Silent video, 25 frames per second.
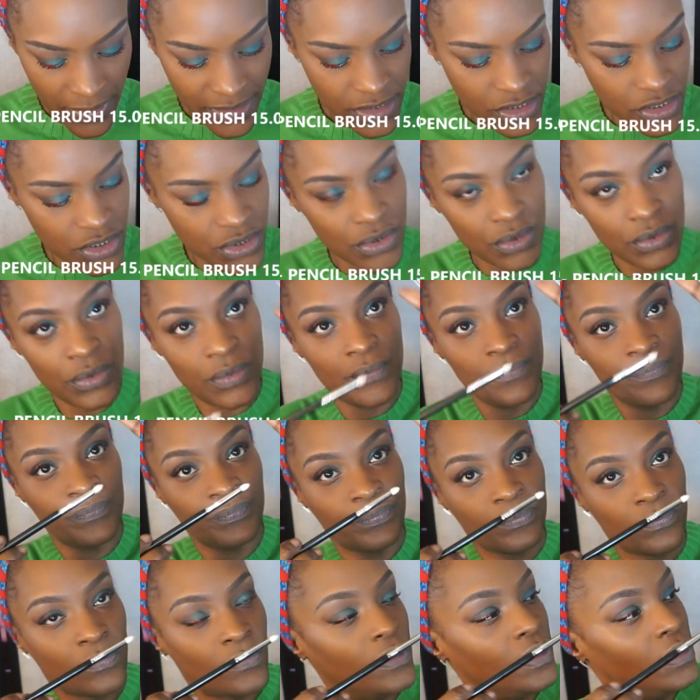into
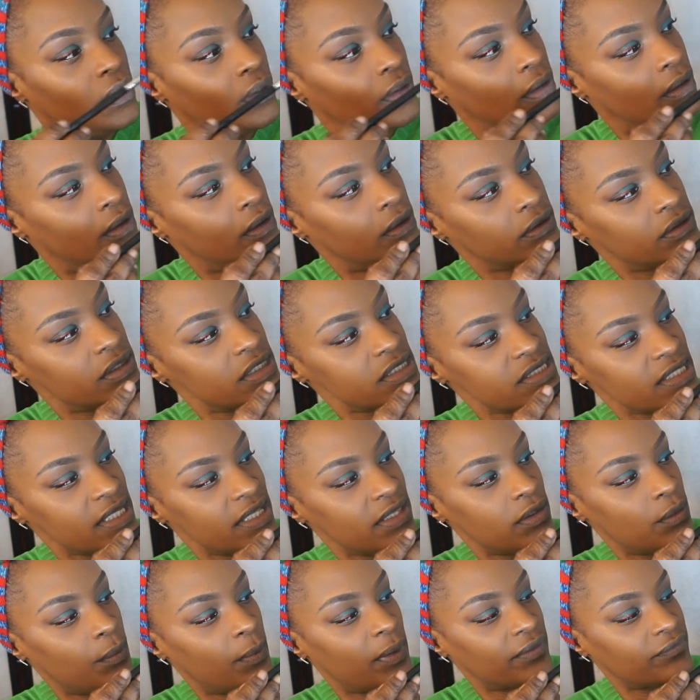just
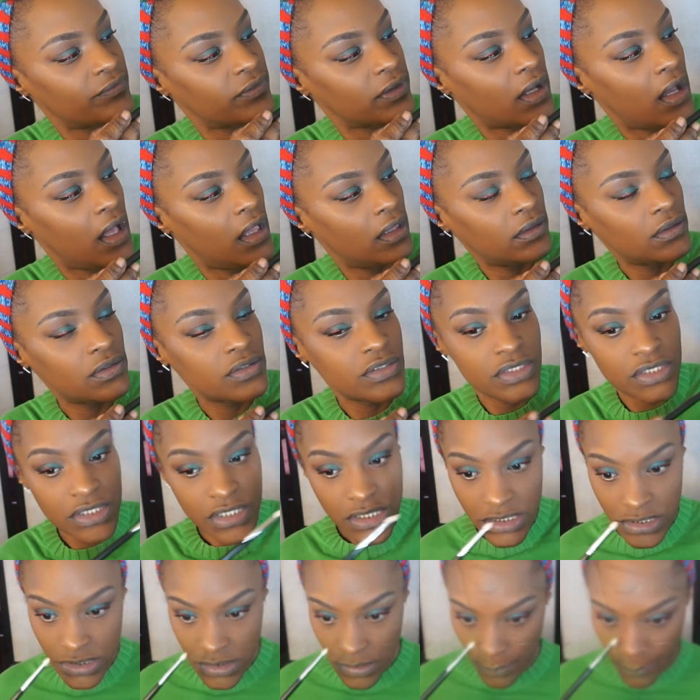either one of the colors
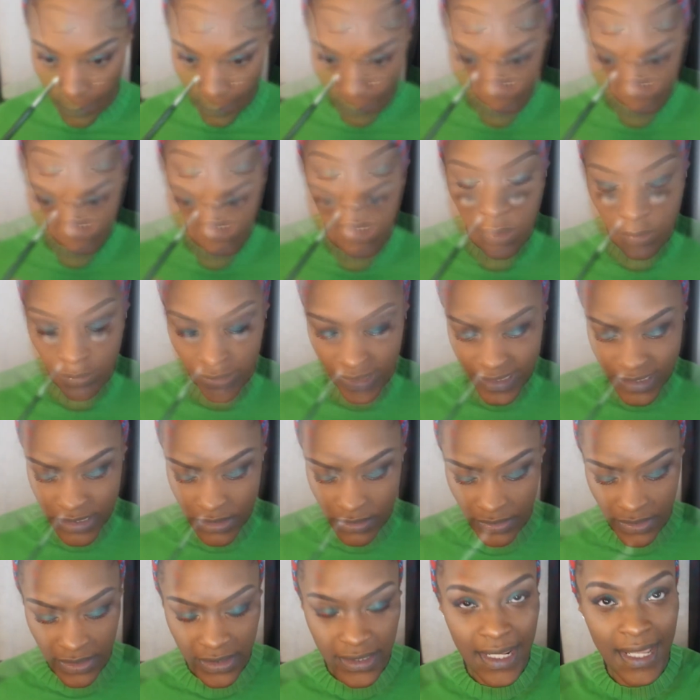just to, okay, so
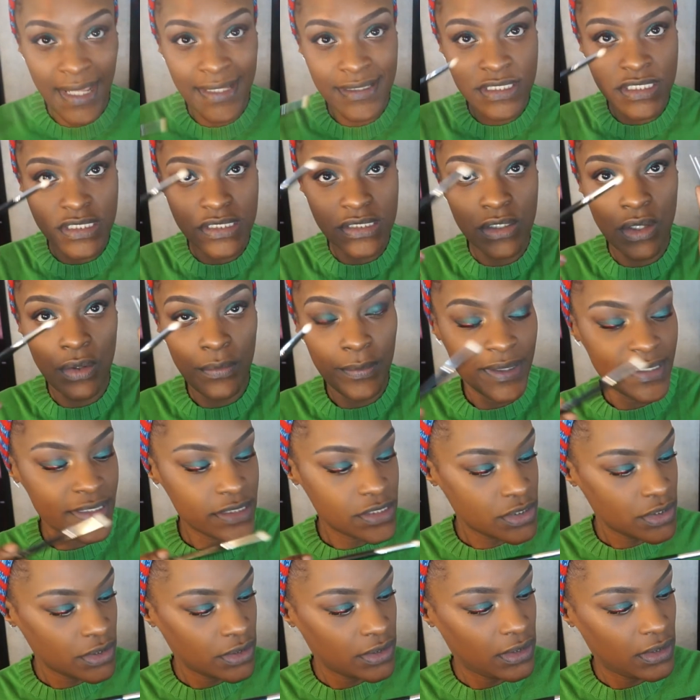then I just go
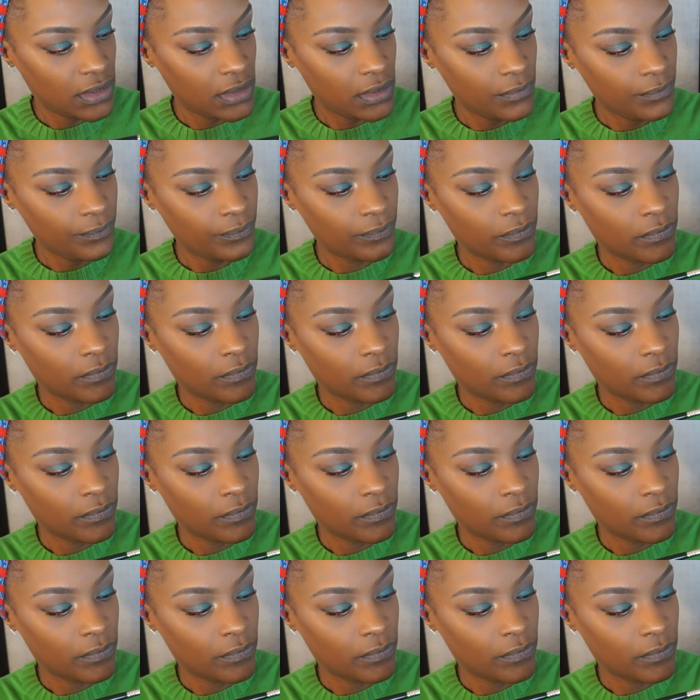into the